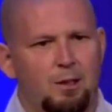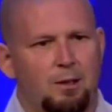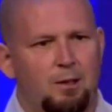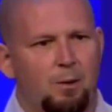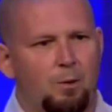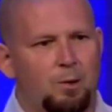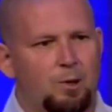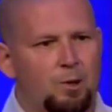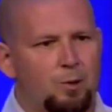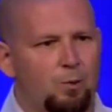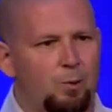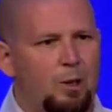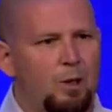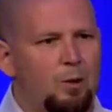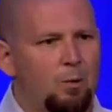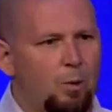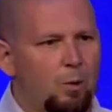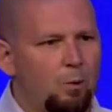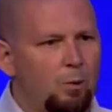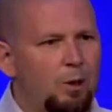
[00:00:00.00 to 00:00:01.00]
There was three
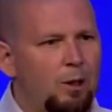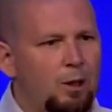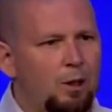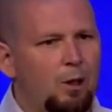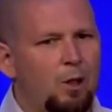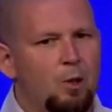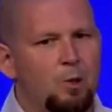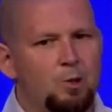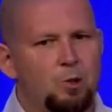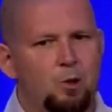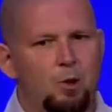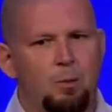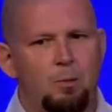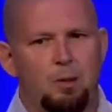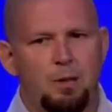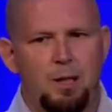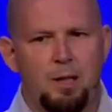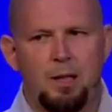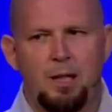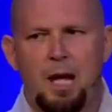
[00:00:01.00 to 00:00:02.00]
that were really close to him,
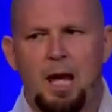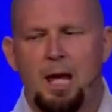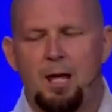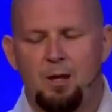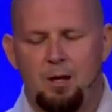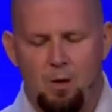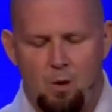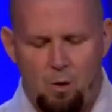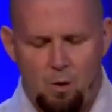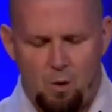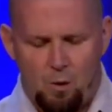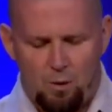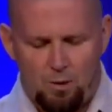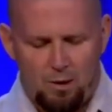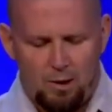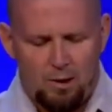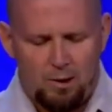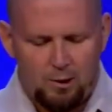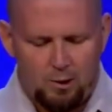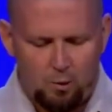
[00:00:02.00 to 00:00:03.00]
and then he had the
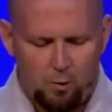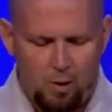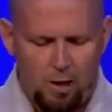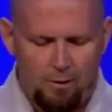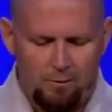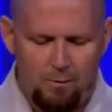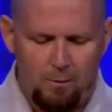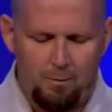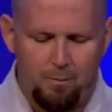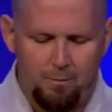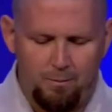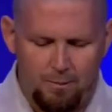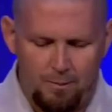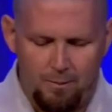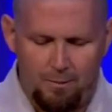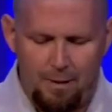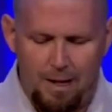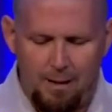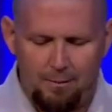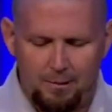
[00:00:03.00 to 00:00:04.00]
whole 12. The,
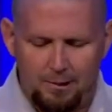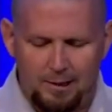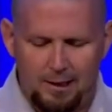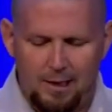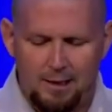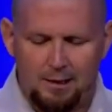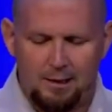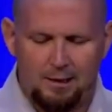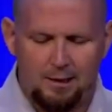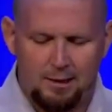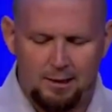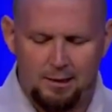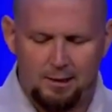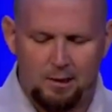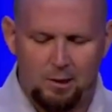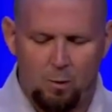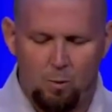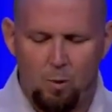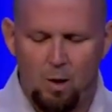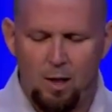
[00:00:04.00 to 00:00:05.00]
the Bible says it's, it's
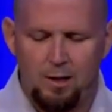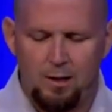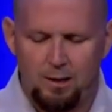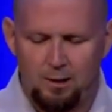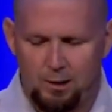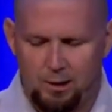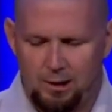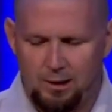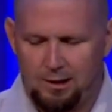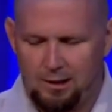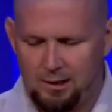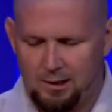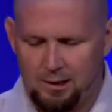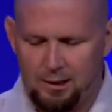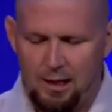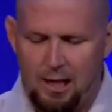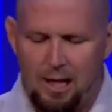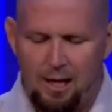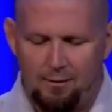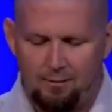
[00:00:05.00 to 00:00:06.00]
the one that Jesus
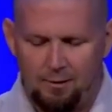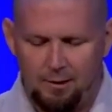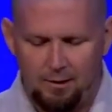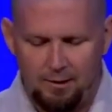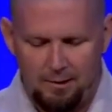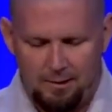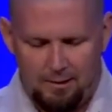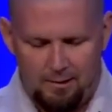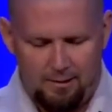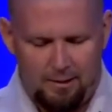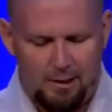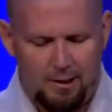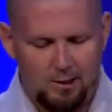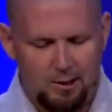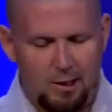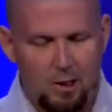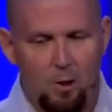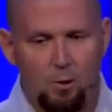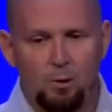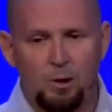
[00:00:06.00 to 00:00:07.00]
loved. He's
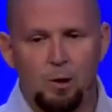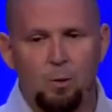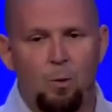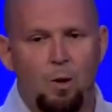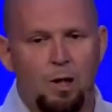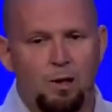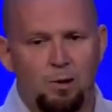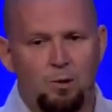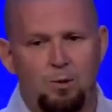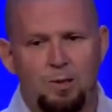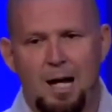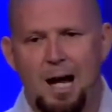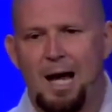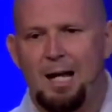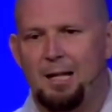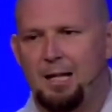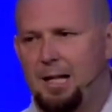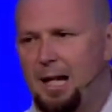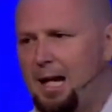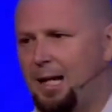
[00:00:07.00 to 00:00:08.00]
the only one who
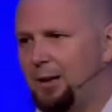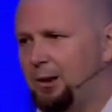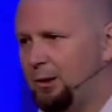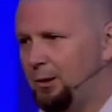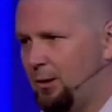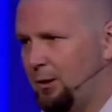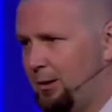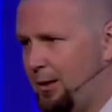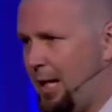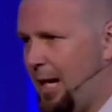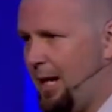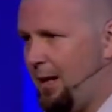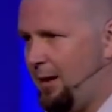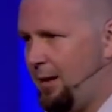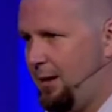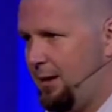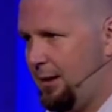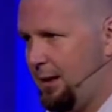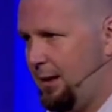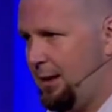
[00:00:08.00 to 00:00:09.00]
died a natural
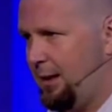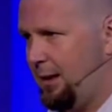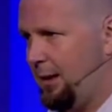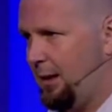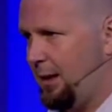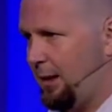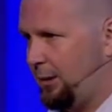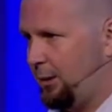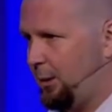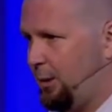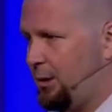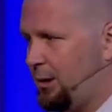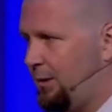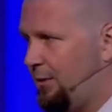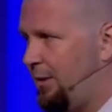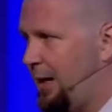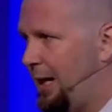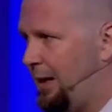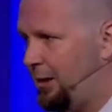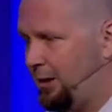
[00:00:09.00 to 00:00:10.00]
death. He didn't get
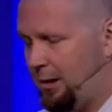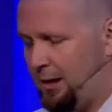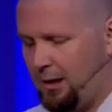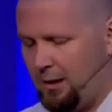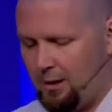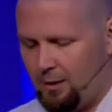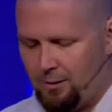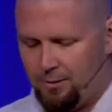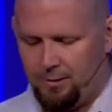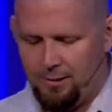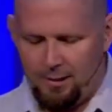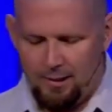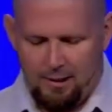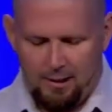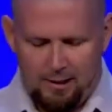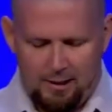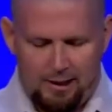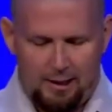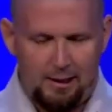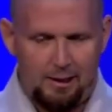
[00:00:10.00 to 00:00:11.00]
crucified or killed.
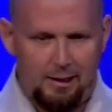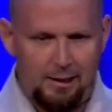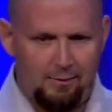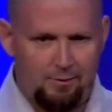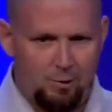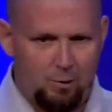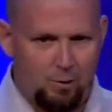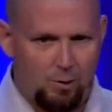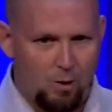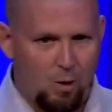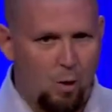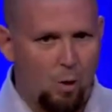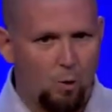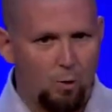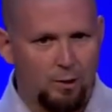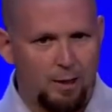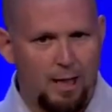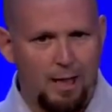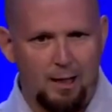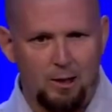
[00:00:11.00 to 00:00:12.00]
He lived to an
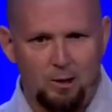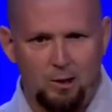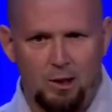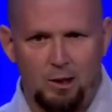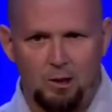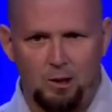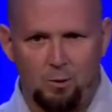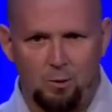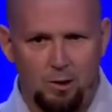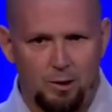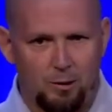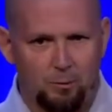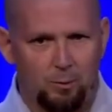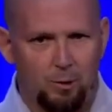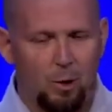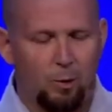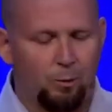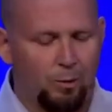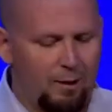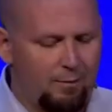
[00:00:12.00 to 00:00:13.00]
old age. He's the one that
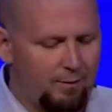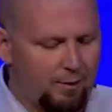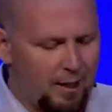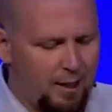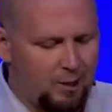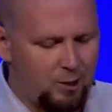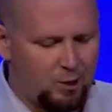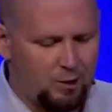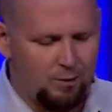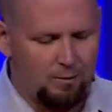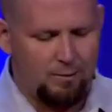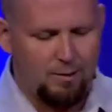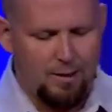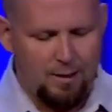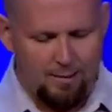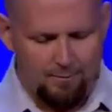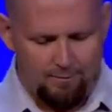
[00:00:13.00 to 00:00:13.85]
wrote Revelation.